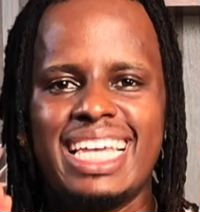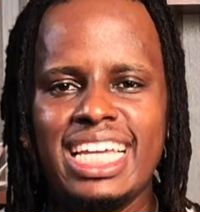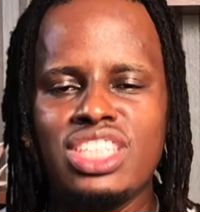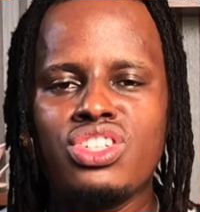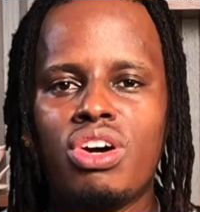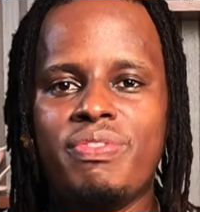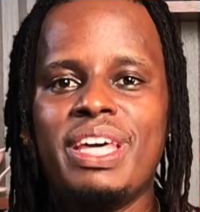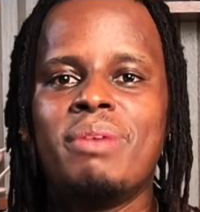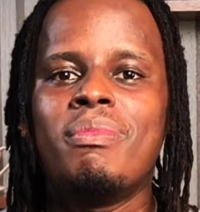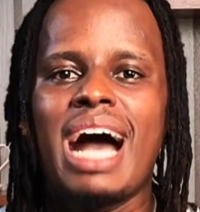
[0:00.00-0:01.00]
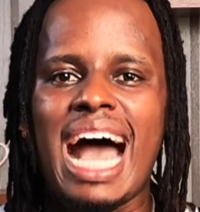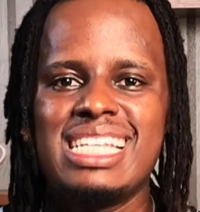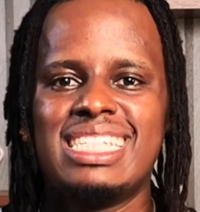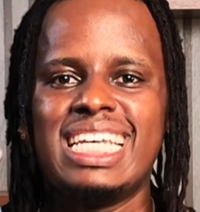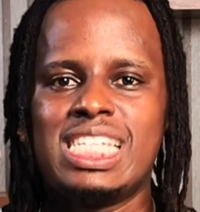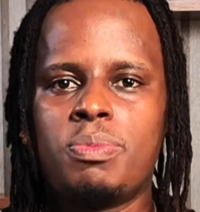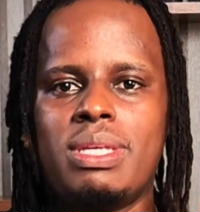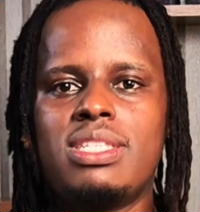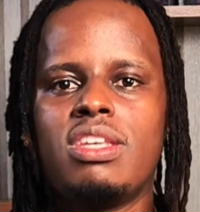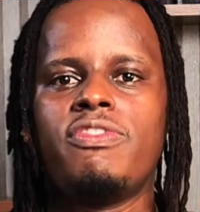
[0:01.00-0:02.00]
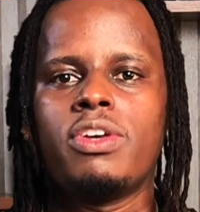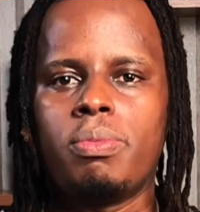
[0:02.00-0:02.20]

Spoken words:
each of them has a specific